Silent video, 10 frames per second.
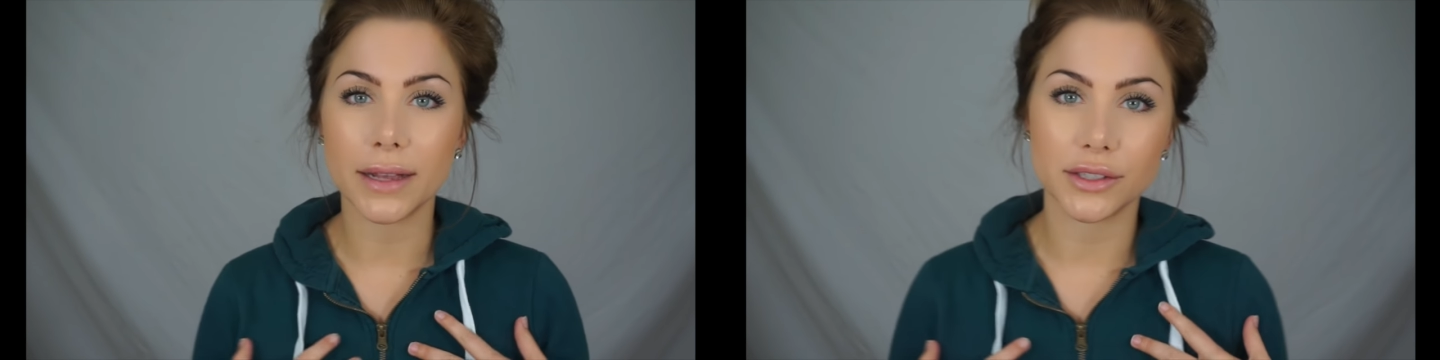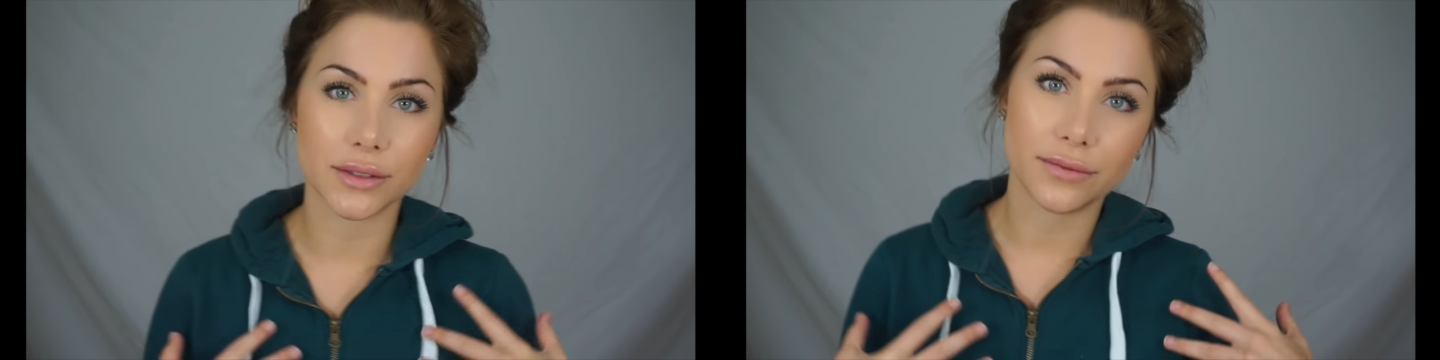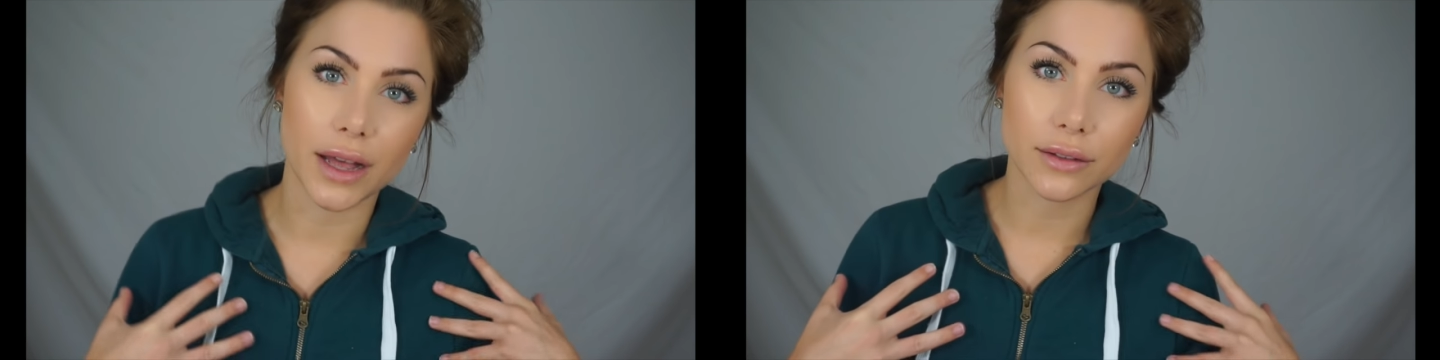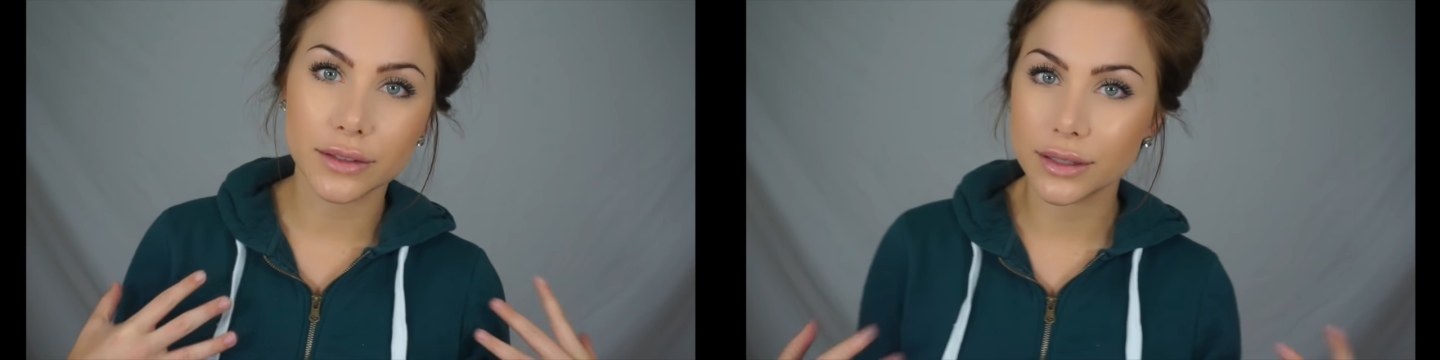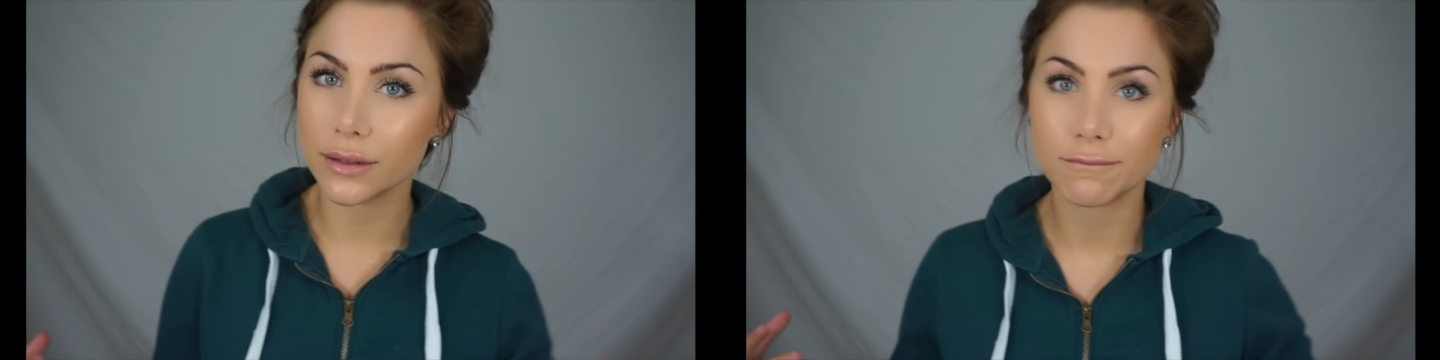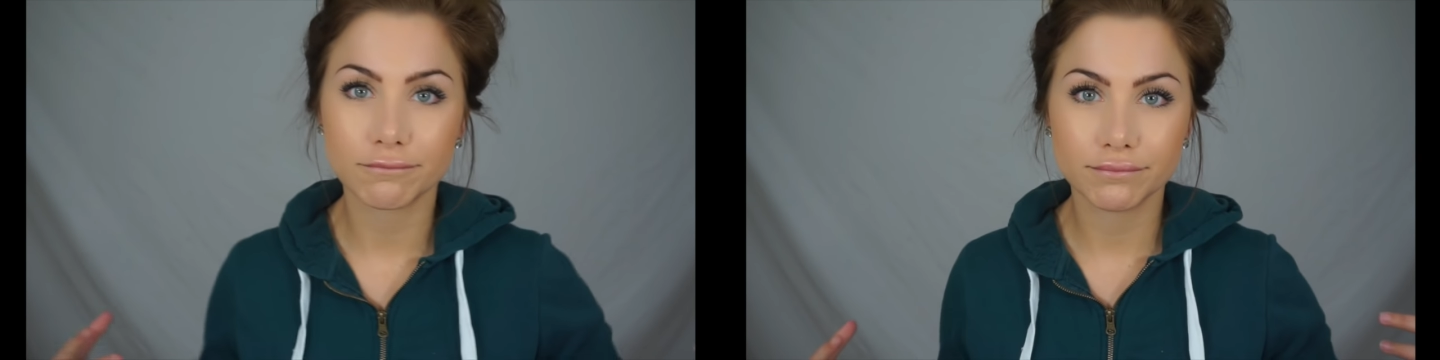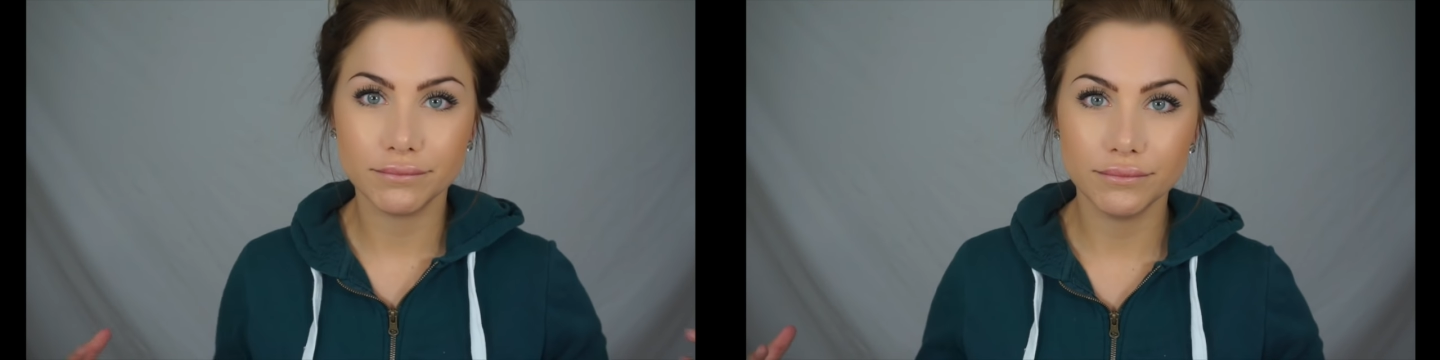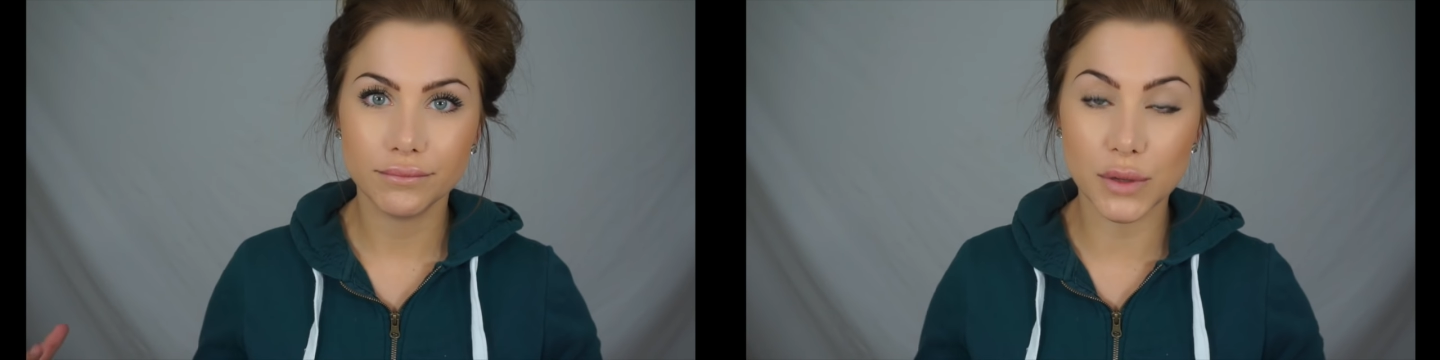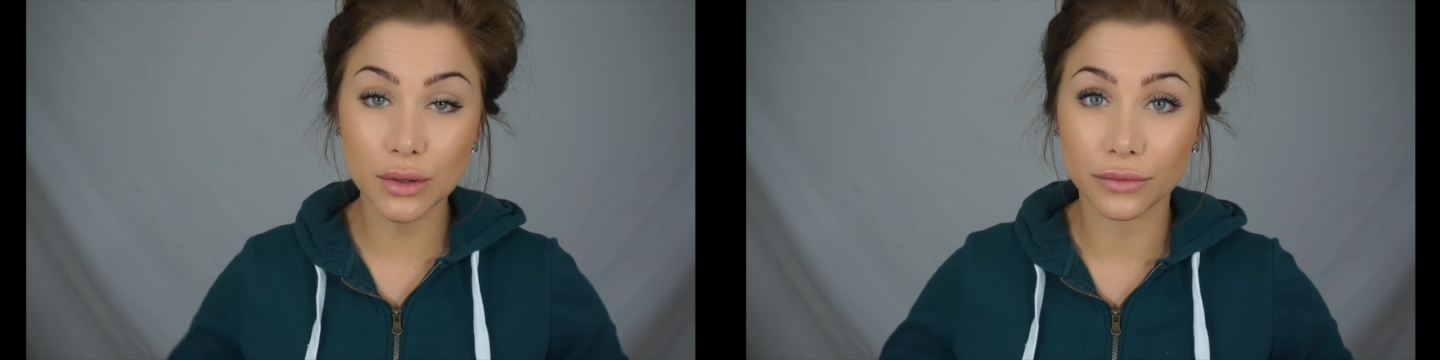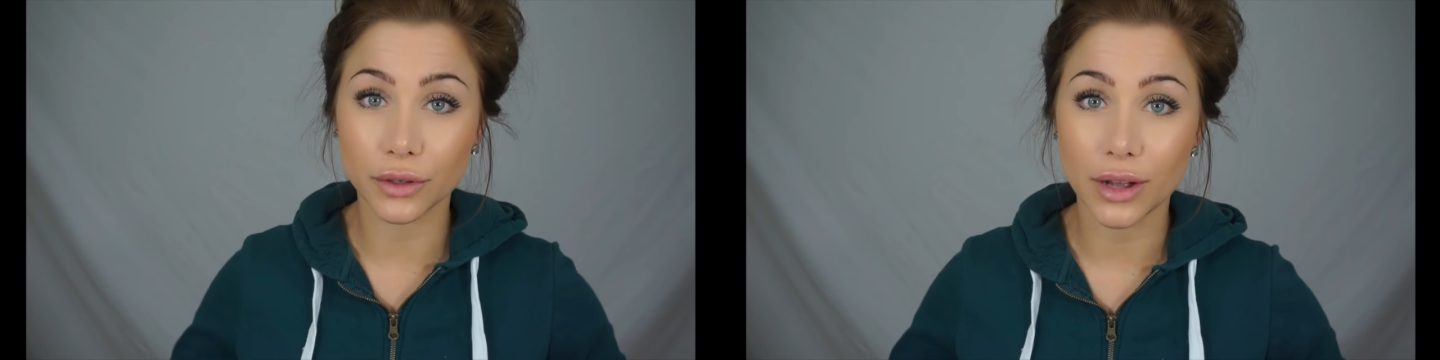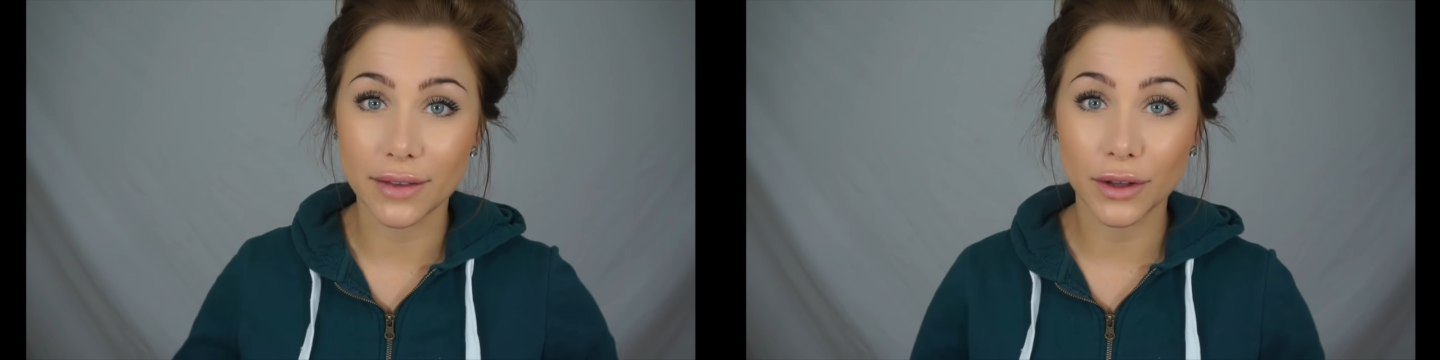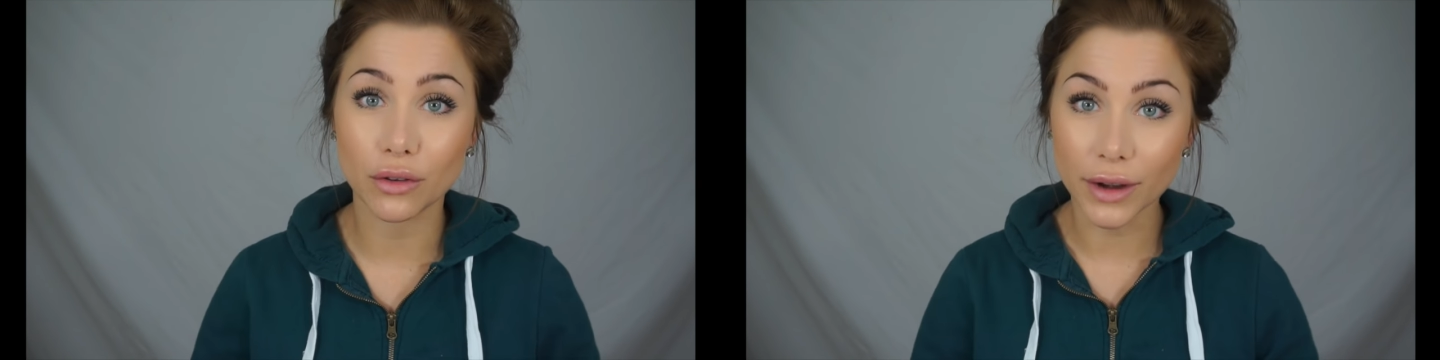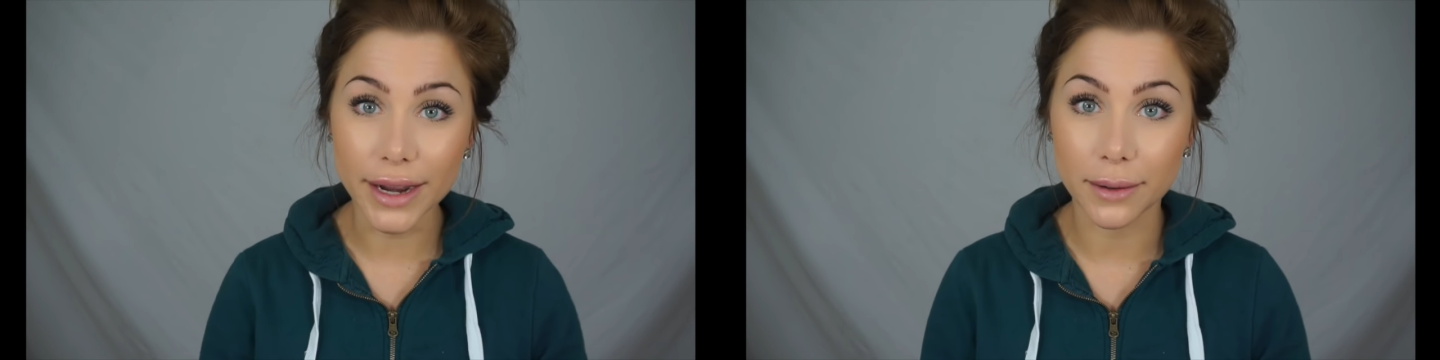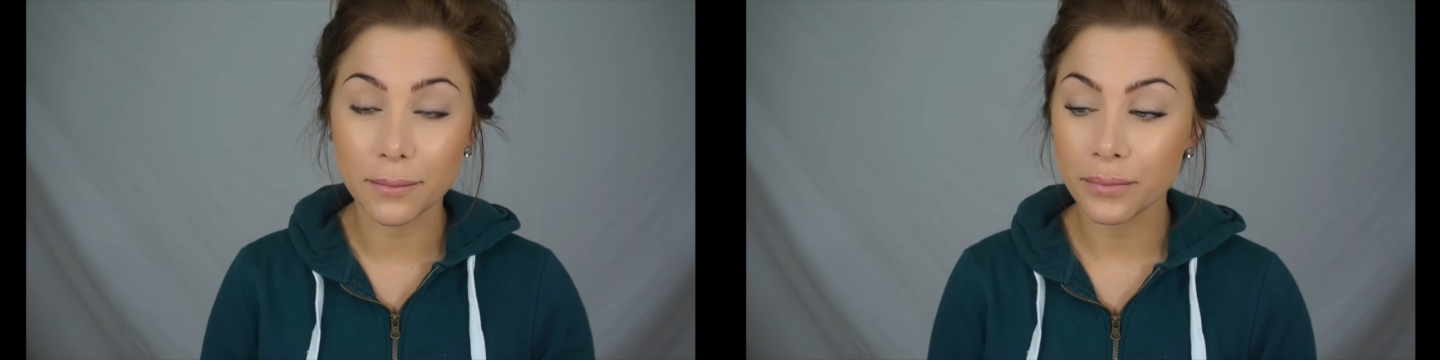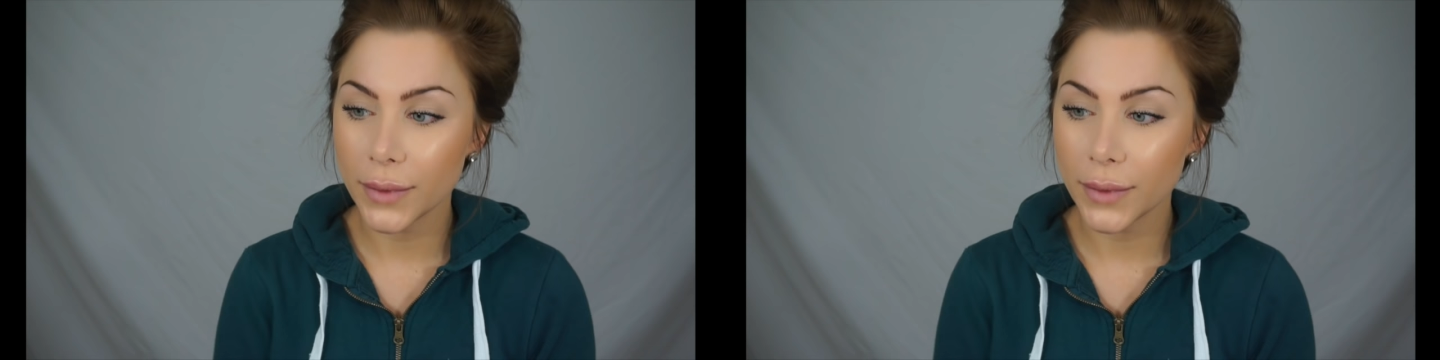I just felt beautiful. I felt great.